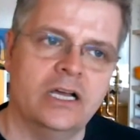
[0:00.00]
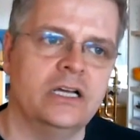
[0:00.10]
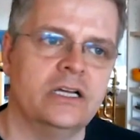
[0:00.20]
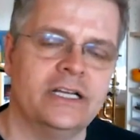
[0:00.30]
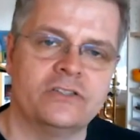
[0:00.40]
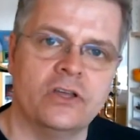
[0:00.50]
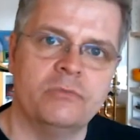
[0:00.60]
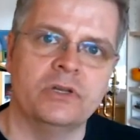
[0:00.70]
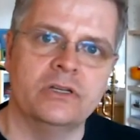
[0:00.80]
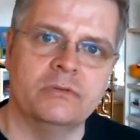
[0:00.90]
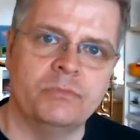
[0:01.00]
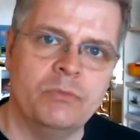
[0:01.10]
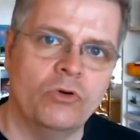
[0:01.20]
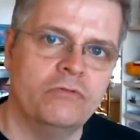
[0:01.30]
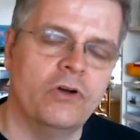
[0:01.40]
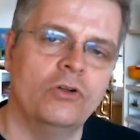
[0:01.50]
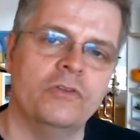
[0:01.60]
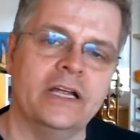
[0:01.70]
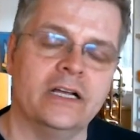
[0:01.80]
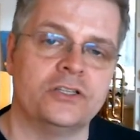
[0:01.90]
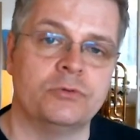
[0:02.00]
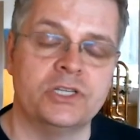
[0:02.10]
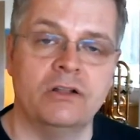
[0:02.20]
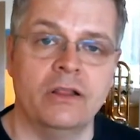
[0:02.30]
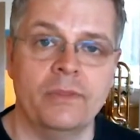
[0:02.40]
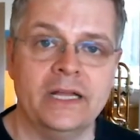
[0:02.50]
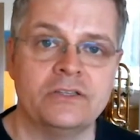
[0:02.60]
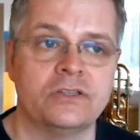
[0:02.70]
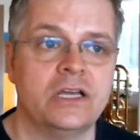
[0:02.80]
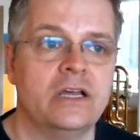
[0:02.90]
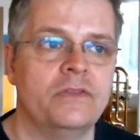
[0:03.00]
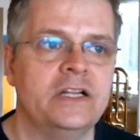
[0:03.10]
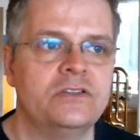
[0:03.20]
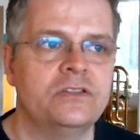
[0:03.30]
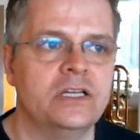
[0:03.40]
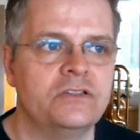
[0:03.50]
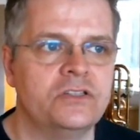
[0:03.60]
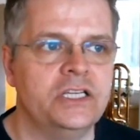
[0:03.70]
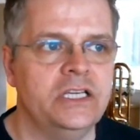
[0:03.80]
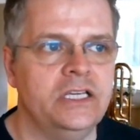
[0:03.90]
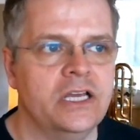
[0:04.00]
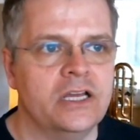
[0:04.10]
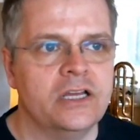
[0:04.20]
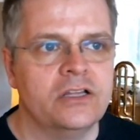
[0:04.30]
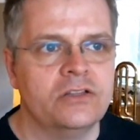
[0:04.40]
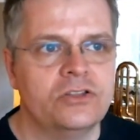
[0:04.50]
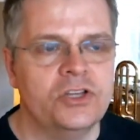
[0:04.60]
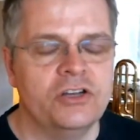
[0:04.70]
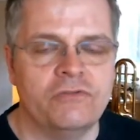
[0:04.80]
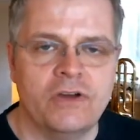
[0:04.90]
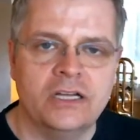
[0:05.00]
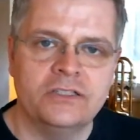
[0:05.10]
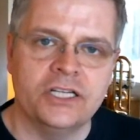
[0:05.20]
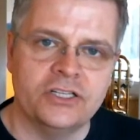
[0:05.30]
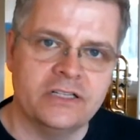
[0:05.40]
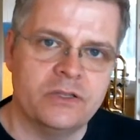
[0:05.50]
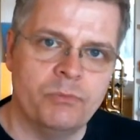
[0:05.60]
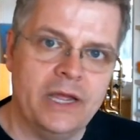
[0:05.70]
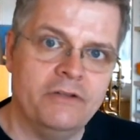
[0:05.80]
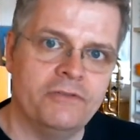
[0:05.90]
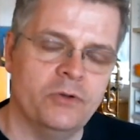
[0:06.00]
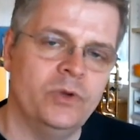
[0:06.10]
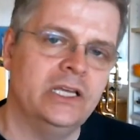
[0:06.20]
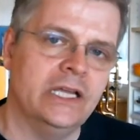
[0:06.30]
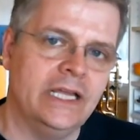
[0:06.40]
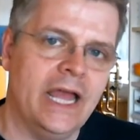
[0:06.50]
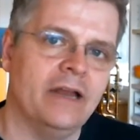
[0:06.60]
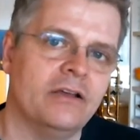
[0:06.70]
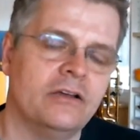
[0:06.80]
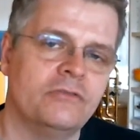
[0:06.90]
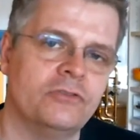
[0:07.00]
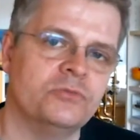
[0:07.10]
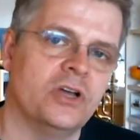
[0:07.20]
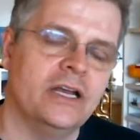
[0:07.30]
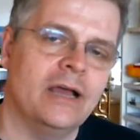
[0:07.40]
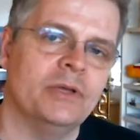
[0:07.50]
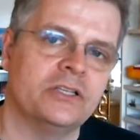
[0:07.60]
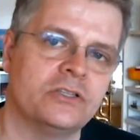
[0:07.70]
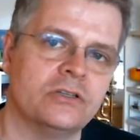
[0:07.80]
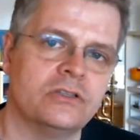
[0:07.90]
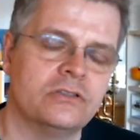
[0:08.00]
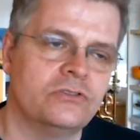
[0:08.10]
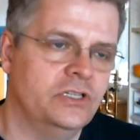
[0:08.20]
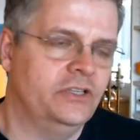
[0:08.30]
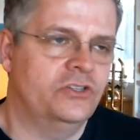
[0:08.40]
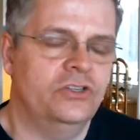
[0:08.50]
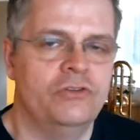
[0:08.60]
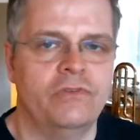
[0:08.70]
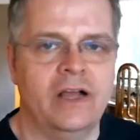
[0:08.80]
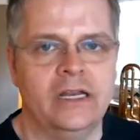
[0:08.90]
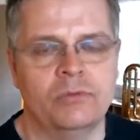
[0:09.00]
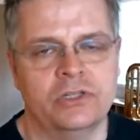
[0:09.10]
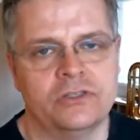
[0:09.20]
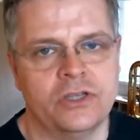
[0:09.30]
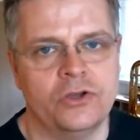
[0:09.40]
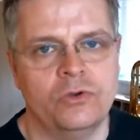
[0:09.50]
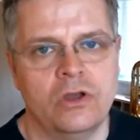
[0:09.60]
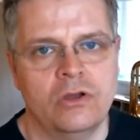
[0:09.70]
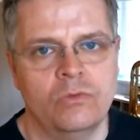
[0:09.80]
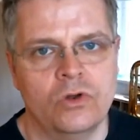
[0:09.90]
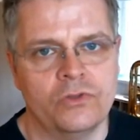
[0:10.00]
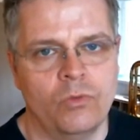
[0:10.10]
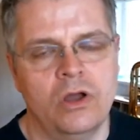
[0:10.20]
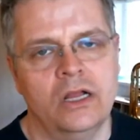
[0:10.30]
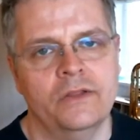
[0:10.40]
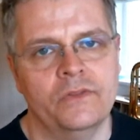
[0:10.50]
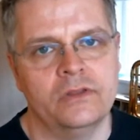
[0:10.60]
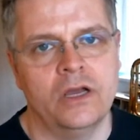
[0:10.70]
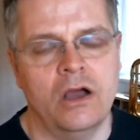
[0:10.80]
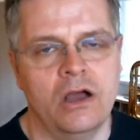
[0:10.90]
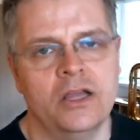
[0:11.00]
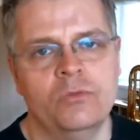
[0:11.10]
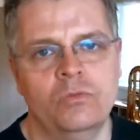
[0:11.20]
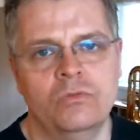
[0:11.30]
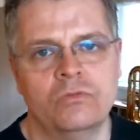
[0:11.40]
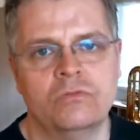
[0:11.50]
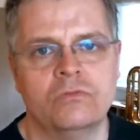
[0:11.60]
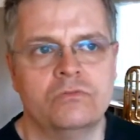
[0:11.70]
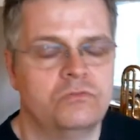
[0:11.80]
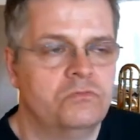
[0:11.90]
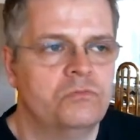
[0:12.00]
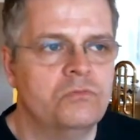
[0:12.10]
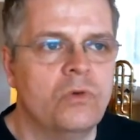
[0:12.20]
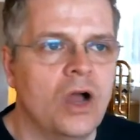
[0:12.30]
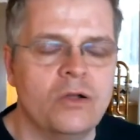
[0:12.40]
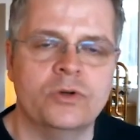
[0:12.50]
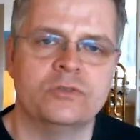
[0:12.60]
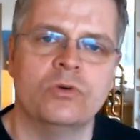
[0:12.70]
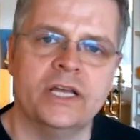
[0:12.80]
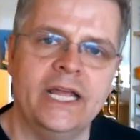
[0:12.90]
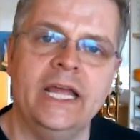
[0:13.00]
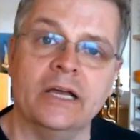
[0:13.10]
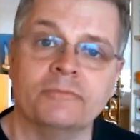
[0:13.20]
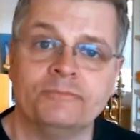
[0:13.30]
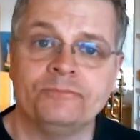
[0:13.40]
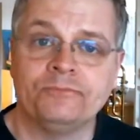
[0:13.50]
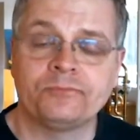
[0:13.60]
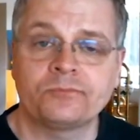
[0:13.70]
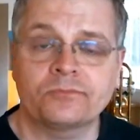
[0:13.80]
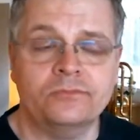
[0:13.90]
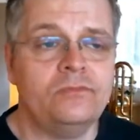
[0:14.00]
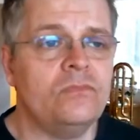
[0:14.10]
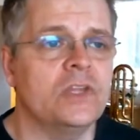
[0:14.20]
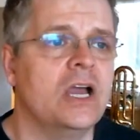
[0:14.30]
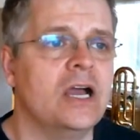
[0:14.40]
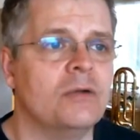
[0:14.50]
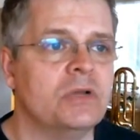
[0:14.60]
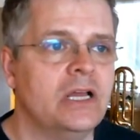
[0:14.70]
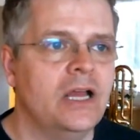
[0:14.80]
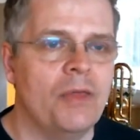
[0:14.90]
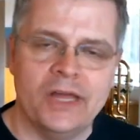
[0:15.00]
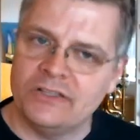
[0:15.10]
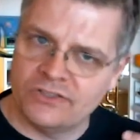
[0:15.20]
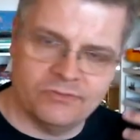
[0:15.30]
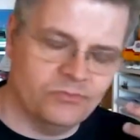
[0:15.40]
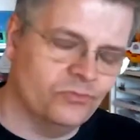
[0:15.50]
excitement and be more involving as a result. And that's the advantage, that's the benefit we can get from dynamics that is so valuable and so worthwhile. And I always want to hear. And that's